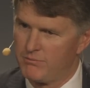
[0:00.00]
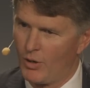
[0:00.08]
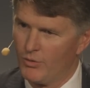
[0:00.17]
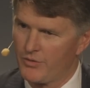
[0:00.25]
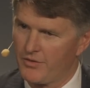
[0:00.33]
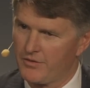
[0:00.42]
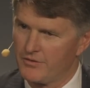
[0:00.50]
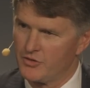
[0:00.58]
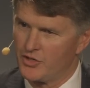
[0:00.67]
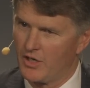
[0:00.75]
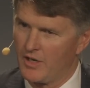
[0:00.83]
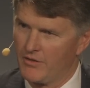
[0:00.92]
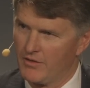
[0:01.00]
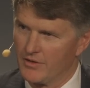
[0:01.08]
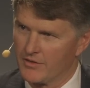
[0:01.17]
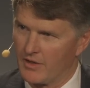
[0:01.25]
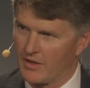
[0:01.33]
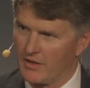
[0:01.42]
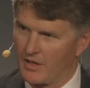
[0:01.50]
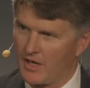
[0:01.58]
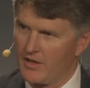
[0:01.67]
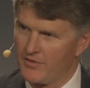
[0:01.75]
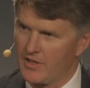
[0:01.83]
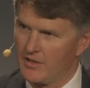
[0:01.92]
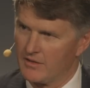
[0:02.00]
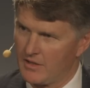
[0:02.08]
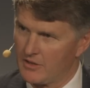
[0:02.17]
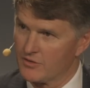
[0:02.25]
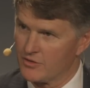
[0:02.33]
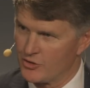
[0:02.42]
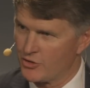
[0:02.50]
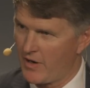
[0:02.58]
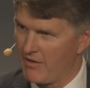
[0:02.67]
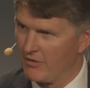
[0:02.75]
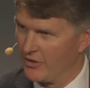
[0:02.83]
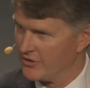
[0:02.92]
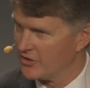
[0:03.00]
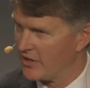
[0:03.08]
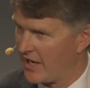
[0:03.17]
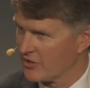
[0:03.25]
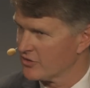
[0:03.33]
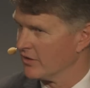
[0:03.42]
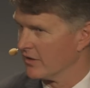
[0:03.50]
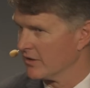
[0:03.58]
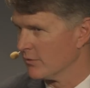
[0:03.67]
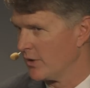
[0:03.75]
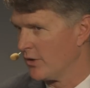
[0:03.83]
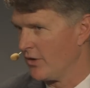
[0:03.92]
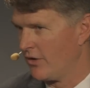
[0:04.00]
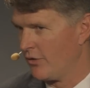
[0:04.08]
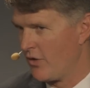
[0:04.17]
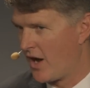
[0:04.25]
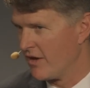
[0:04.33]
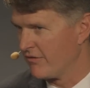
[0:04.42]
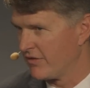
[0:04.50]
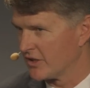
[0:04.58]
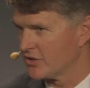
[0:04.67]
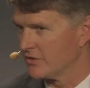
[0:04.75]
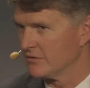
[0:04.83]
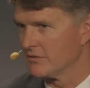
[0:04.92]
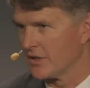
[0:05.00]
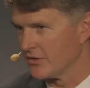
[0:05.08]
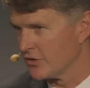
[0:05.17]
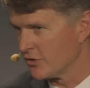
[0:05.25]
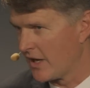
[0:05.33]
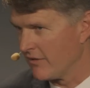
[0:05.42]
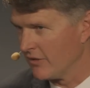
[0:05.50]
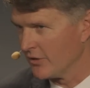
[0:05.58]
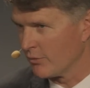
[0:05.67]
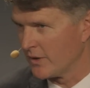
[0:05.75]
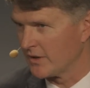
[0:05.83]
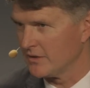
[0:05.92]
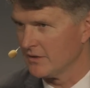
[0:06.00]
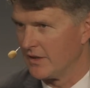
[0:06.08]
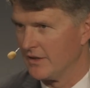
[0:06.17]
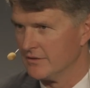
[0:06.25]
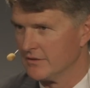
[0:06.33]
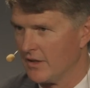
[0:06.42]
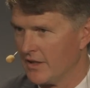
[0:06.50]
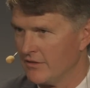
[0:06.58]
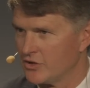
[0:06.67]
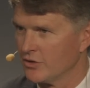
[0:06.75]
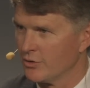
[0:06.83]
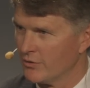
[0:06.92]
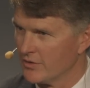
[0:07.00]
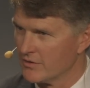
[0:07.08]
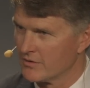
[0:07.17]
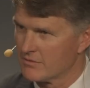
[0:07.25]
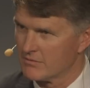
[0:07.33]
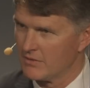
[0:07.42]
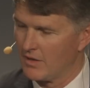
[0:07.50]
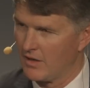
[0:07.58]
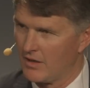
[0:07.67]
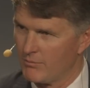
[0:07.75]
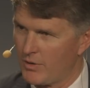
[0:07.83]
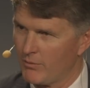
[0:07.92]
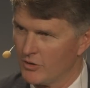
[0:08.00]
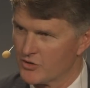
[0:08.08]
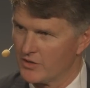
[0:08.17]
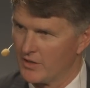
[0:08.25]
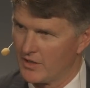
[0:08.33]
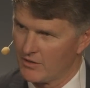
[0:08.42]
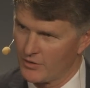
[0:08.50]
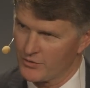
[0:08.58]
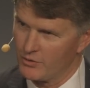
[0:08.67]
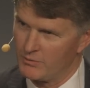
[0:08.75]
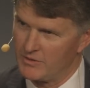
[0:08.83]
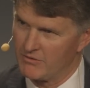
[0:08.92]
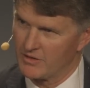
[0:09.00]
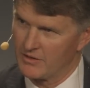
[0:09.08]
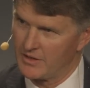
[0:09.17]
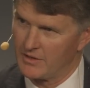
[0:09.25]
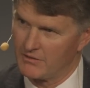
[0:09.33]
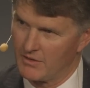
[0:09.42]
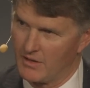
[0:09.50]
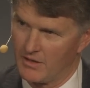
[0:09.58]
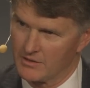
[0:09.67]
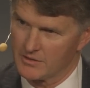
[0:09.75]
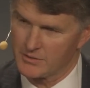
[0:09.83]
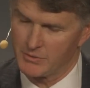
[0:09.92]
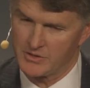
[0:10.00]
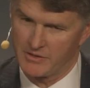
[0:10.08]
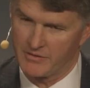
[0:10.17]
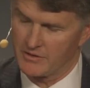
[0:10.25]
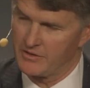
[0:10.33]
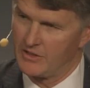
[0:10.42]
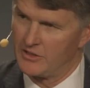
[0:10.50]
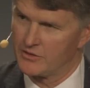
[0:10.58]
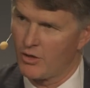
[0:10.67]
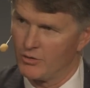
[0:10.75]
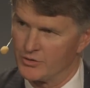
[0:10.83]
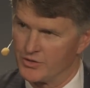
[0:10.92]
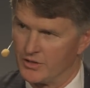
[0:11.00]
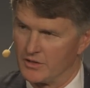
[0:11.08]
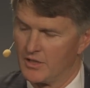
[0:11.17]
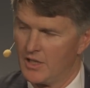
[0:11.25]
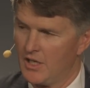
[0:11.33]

both genres, the, the content tends to travel internationally. We all know nonfiction doesn't travel as well, and and children's uh, publishing can also be very uh, specific to each culture.